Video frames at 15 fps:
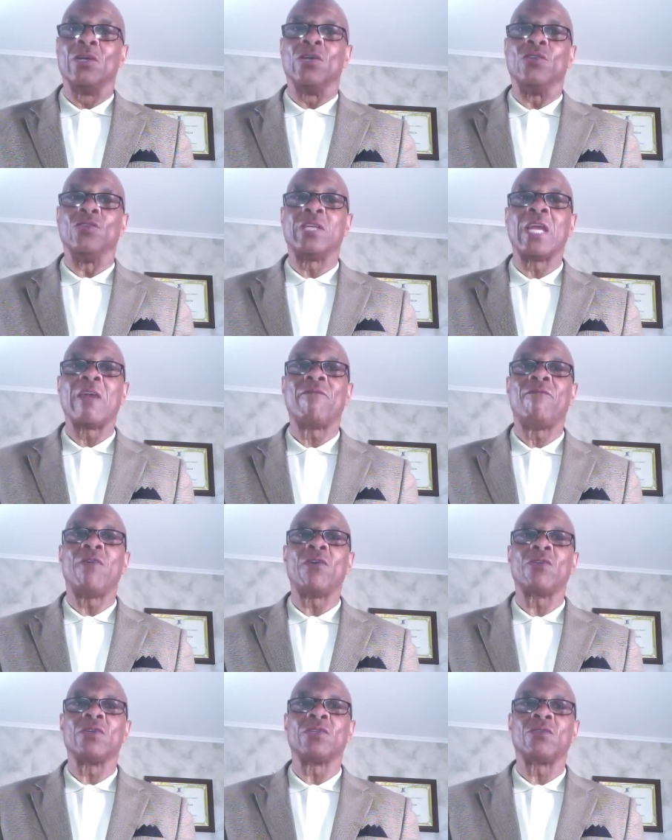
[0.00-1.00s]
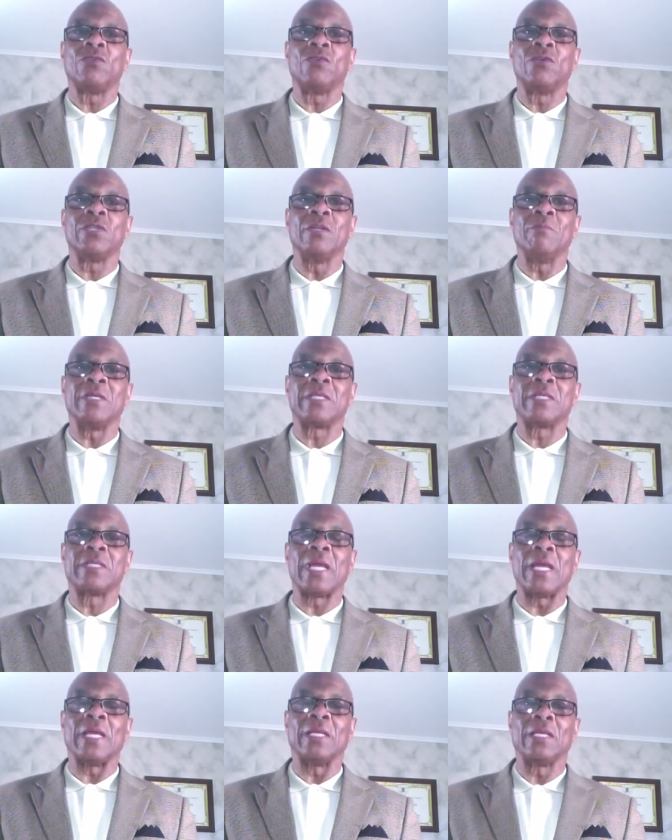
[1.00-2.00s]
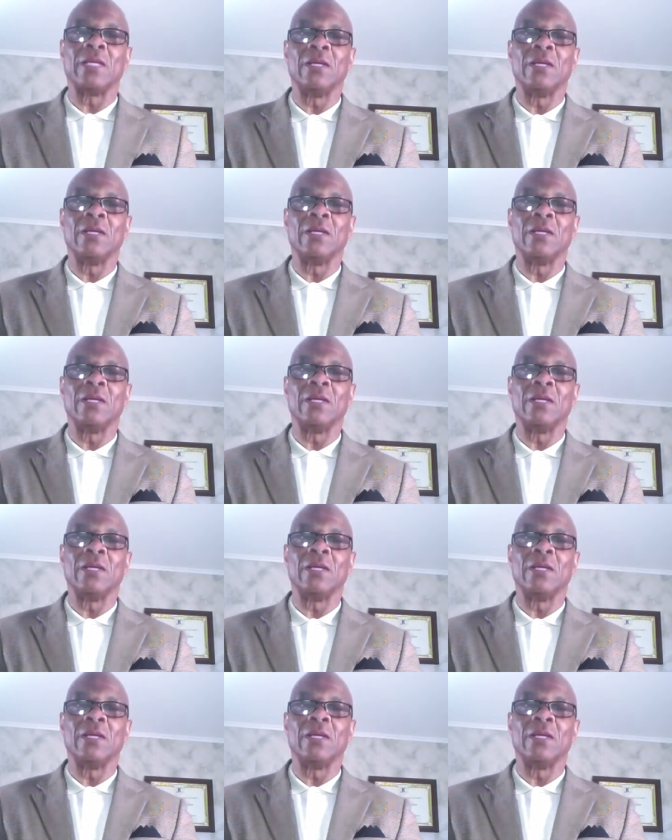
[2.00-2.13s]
You can't focus on the mistakes